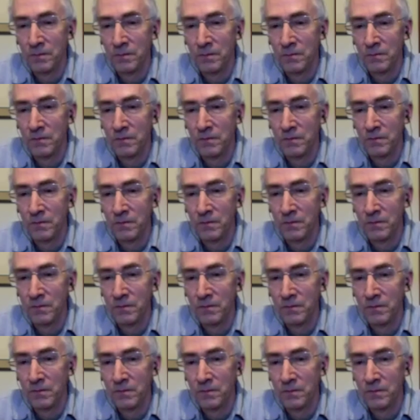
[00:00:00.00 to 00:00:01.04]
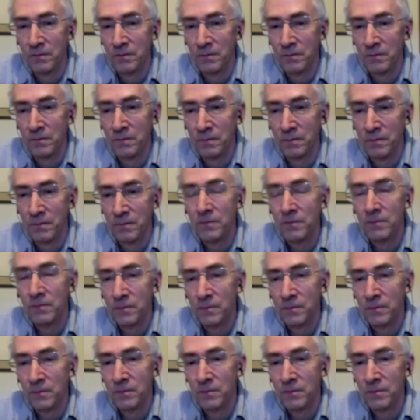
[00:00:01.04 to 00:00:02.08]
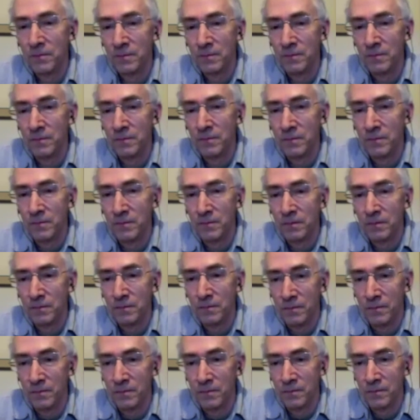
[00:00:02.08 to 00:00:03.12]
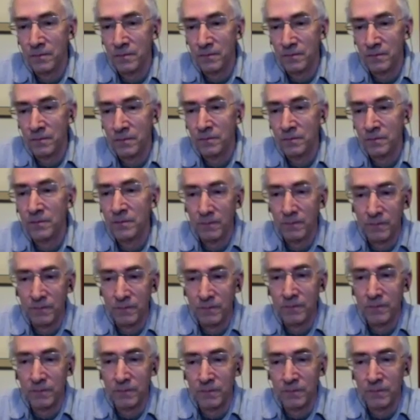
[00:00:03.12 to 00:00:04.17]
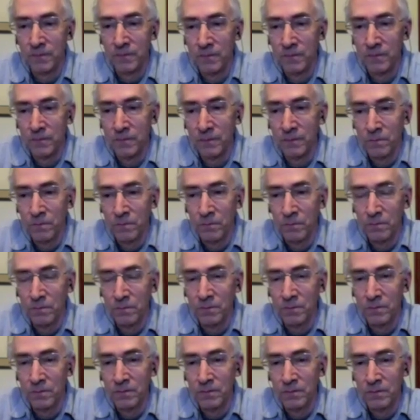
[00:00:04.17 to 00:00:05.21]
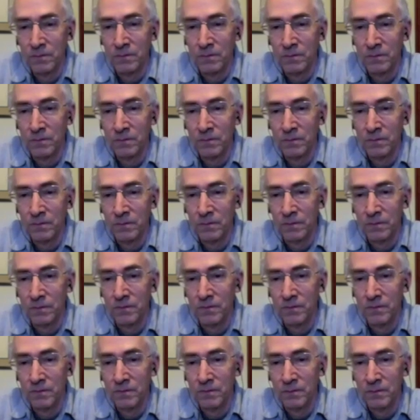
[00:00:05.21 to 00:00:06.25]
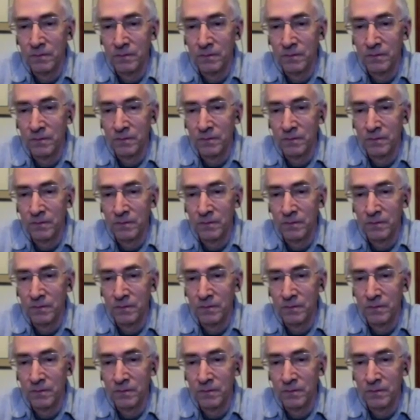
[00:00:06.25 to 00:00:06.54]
This person isn't speaking.